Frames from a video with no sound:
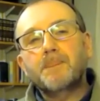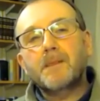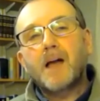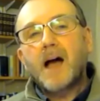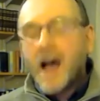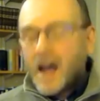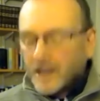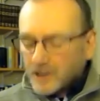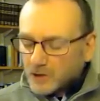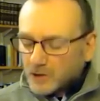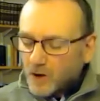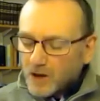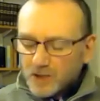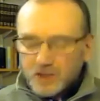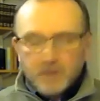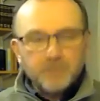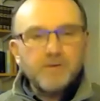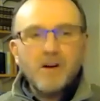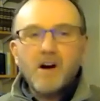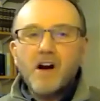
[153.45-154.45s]
And to our
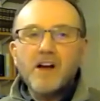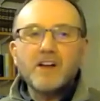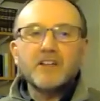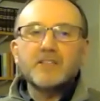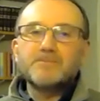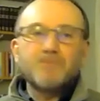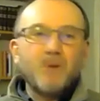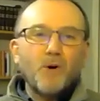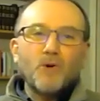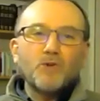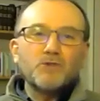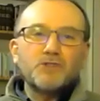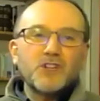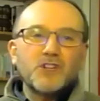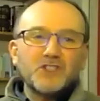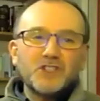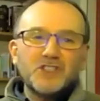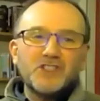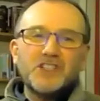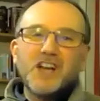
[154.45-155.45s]
surprise, Paul
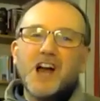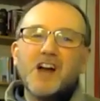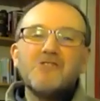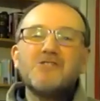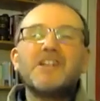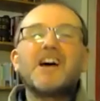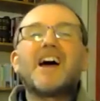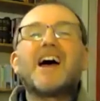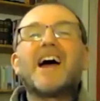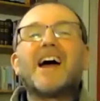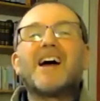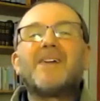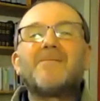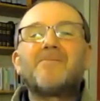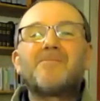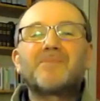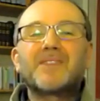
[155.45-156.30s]
doesn't go there.